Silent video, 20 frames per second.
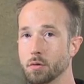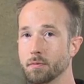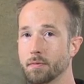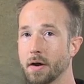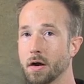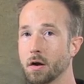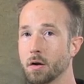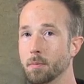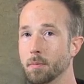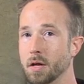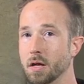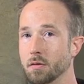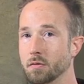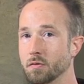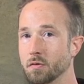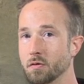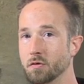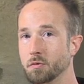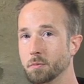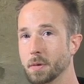
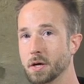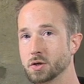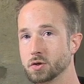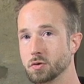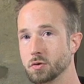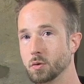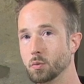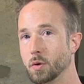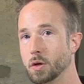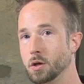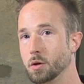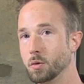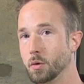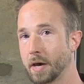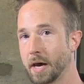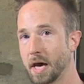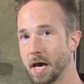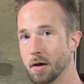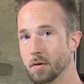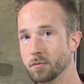environments, especially when you
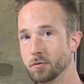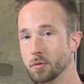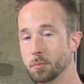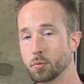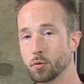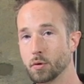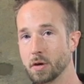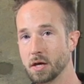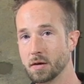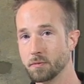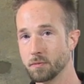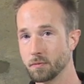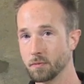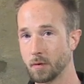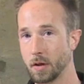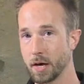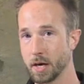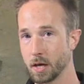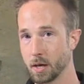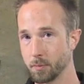have debris
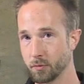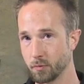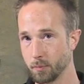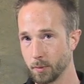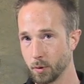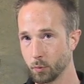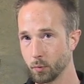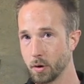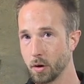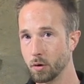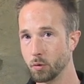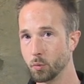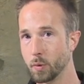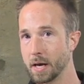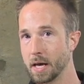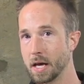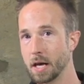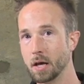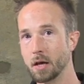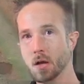flying up from the
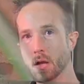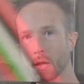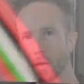roadway,